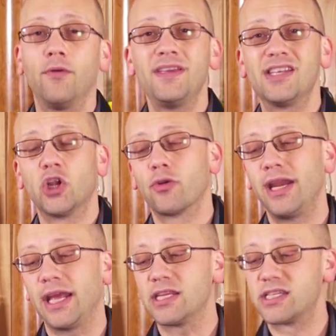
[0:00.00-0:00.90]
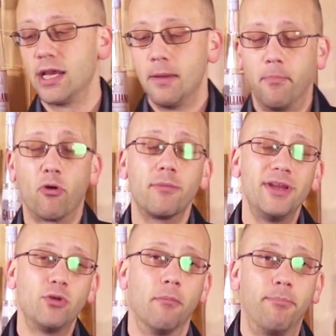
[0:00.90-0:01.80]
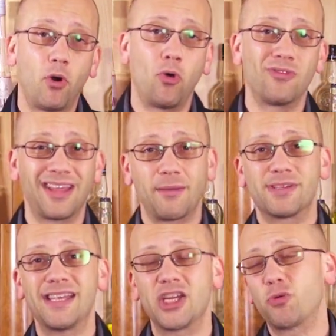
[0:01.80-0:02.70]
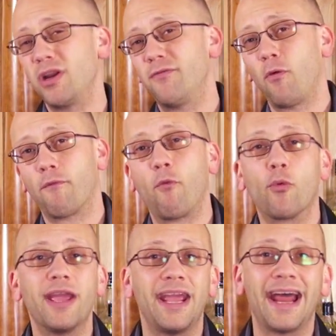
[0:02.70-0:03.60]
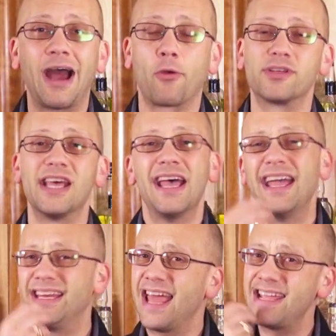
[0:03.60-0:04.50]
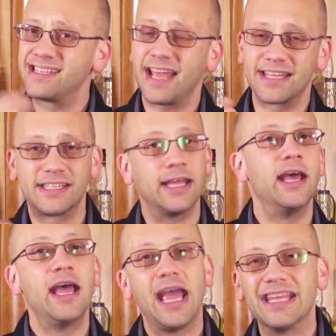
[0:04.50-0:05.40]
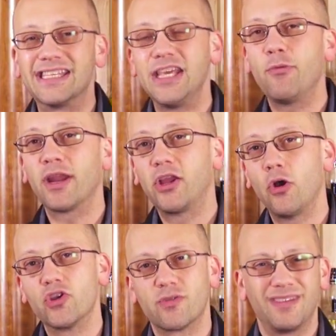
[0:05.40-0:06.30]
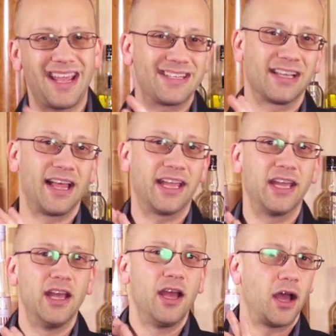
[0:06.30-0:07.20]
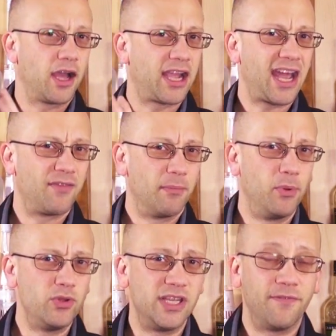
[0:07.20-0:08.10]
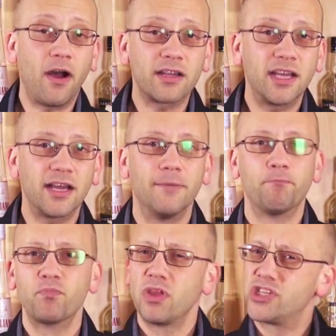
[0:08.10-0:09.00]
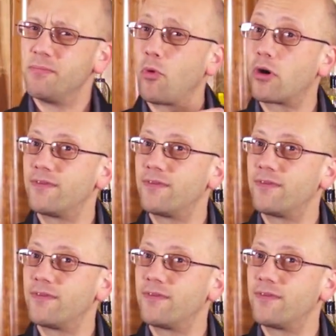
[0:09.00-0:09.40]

these ingredients, put them into a bowl and let them set 24, 48 hours and taste test it and see when it goes from tasting like a kind of a boozy vodka to more